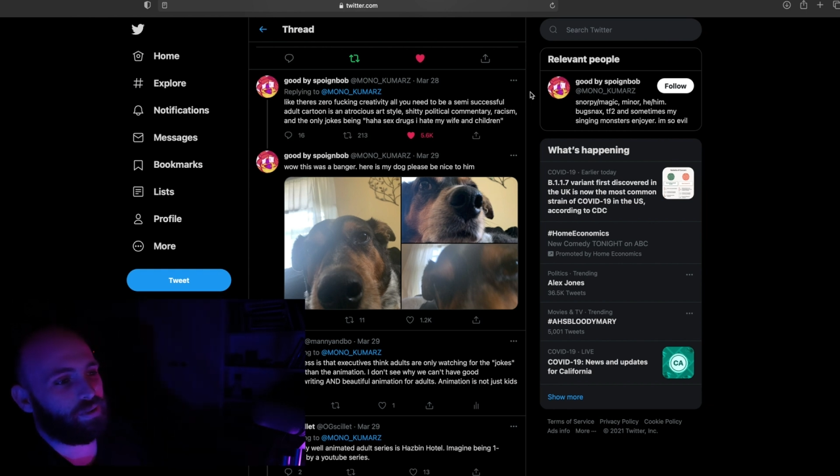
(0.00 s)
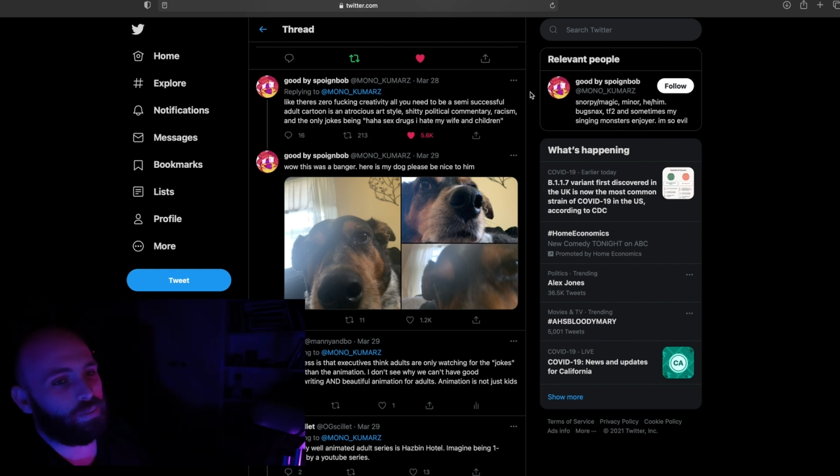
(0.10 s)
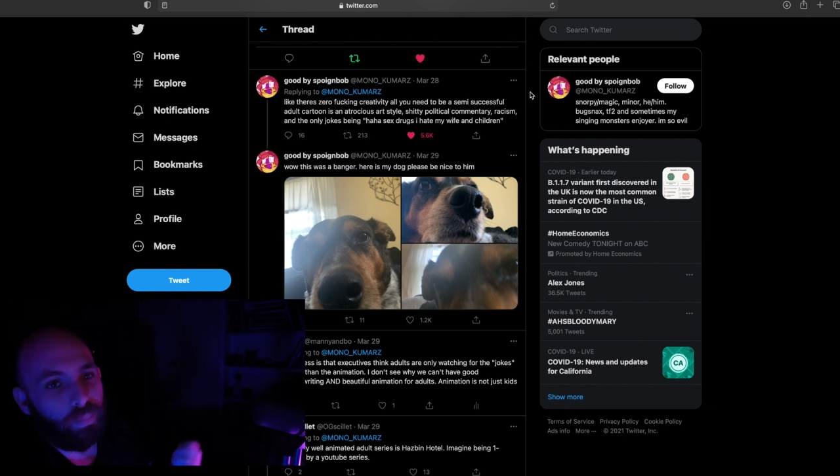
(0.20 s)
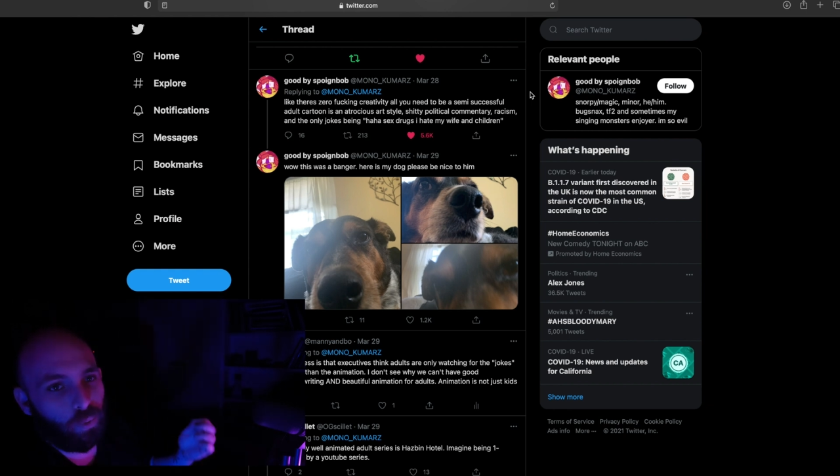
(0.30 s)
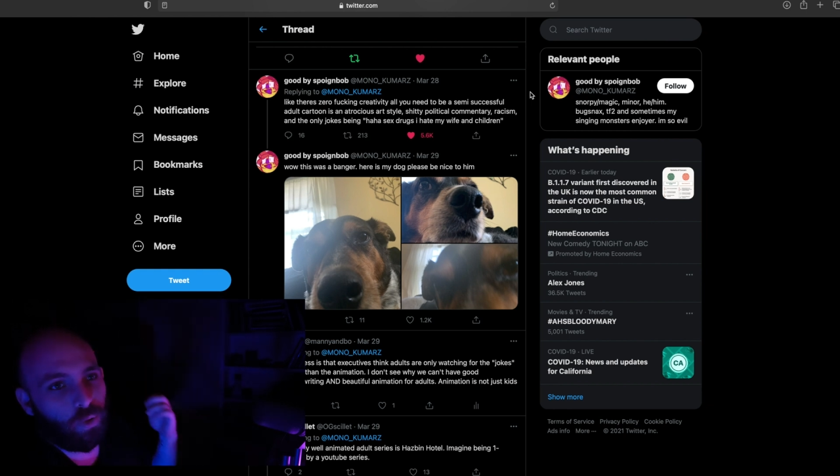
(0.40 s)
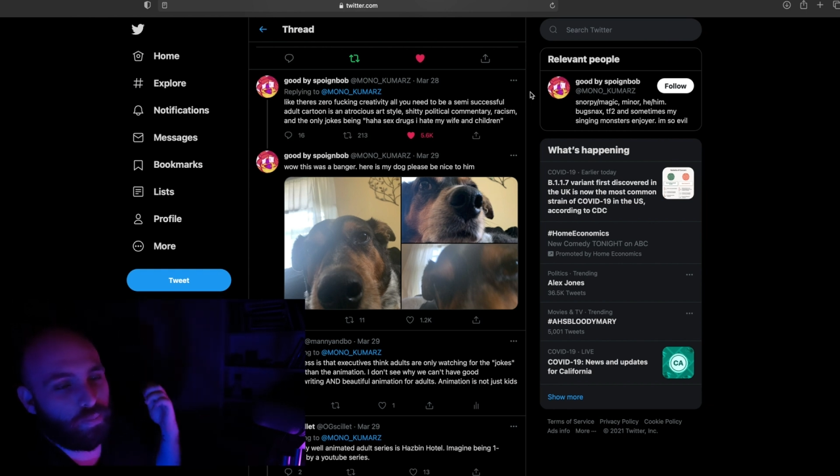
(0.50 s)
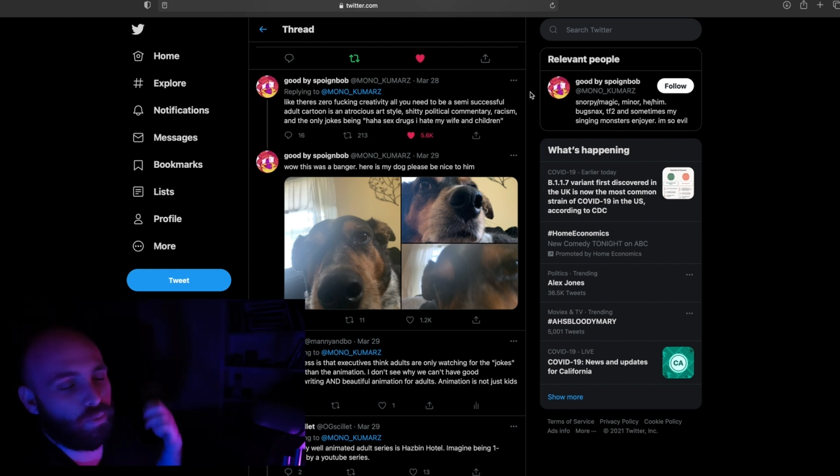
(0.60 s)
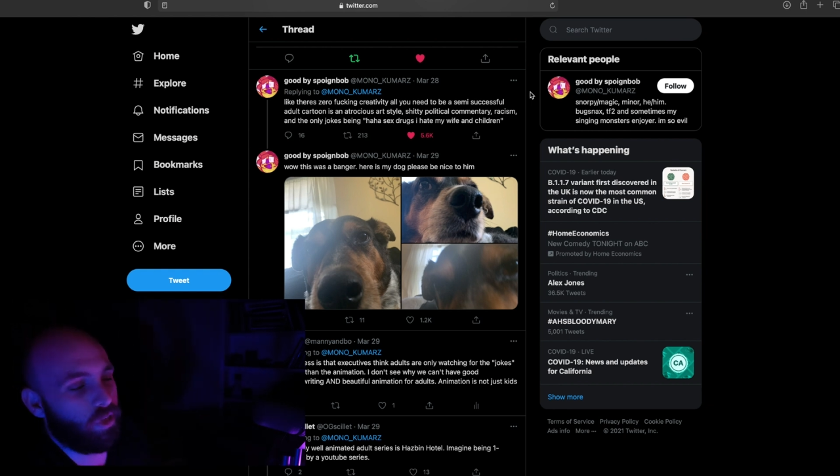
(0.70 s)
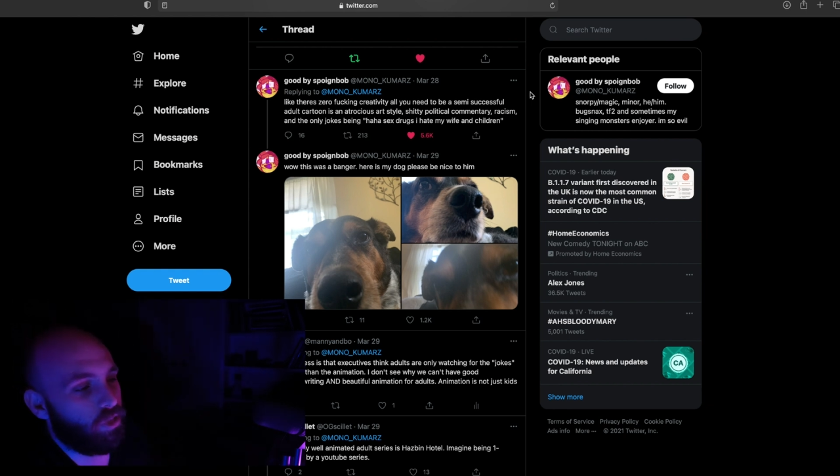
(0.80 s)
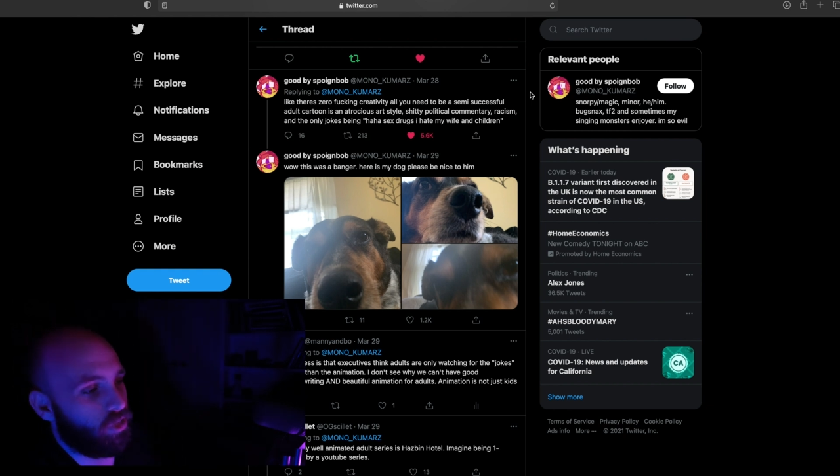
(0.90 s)
People would
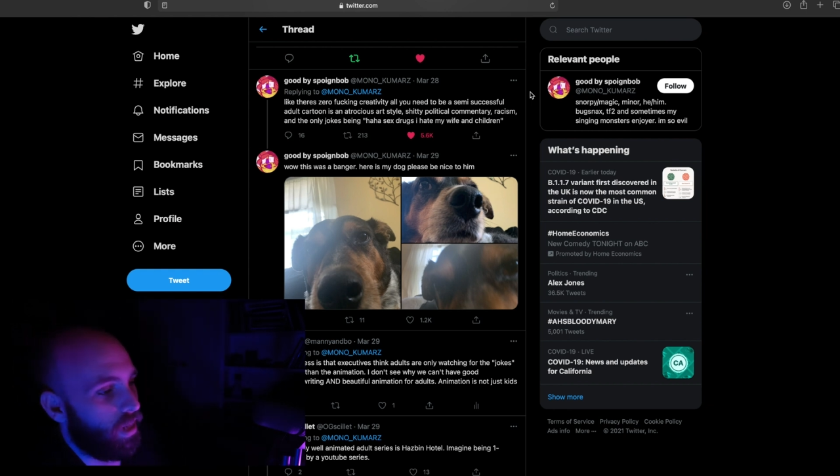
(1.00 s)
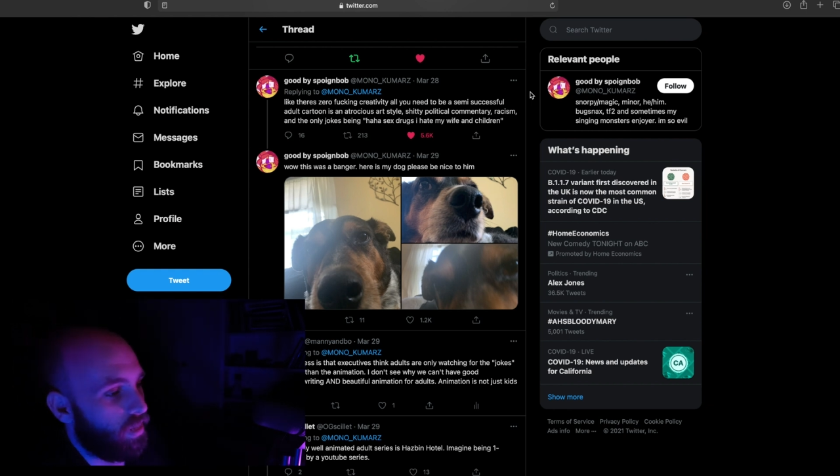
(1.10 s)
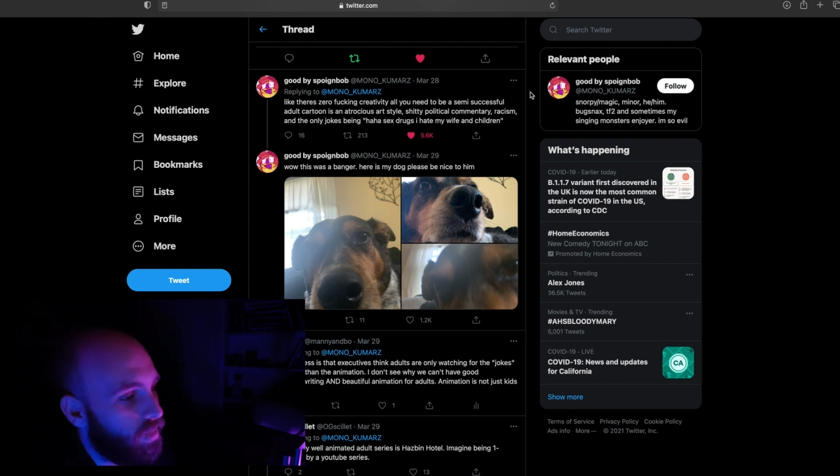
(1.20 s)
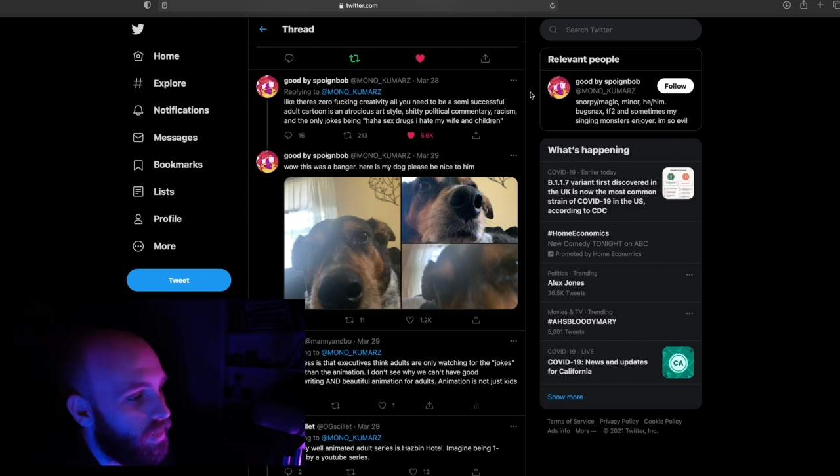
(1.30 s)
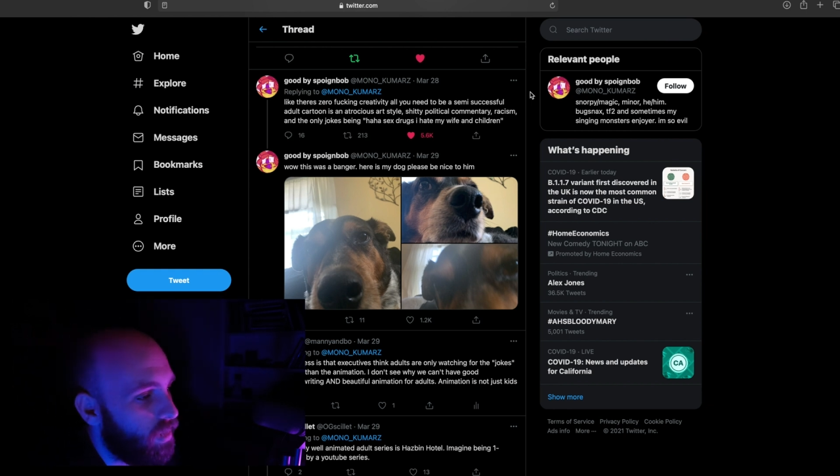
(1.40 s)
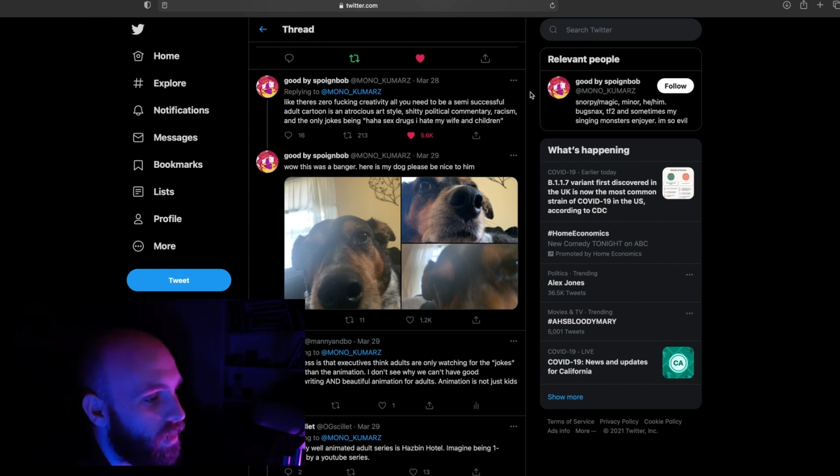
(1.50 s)
appreciate it.